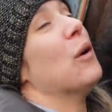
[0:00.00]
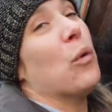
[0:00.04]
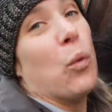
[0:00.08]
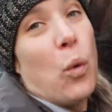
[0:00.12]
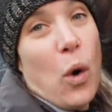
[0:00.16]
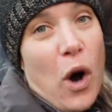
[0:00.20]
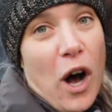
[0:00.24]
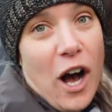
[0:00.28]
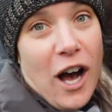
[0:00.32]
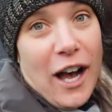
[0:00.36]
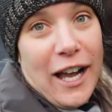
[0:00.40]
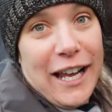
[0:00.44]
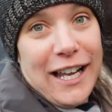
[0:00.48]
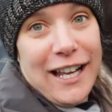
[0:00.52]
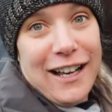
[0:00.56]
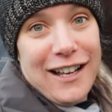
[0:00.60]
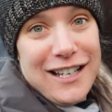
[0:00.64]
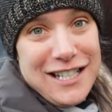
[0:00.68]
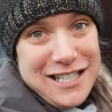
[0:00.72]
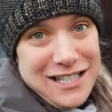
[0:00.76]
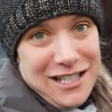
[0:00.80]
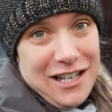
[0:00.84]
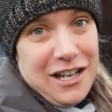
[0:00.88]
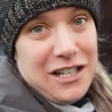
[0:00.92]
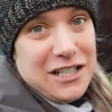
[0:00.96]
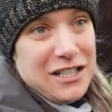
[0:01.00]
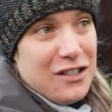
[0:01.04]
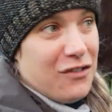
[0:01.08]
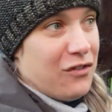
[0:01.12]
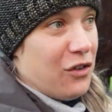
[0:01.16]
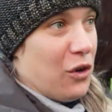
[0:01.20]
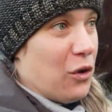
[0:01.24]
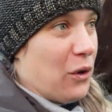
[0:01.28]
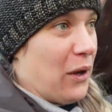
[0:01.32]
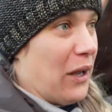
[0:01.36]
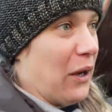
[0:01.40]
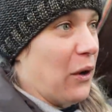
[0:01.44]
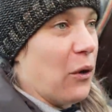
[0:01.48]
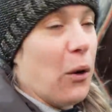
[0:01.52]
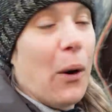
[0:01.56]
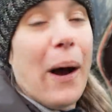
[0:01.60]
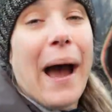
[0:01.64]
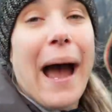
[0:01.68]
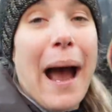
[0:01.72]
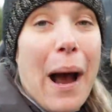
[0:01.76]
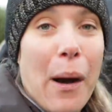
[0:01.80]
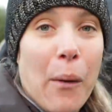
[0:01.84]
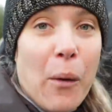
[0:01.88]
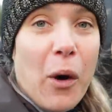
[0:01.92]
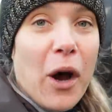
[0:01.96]
why I started vlogging or
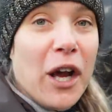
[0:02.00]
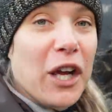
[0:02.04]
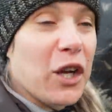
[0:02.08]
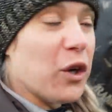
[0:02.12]
how I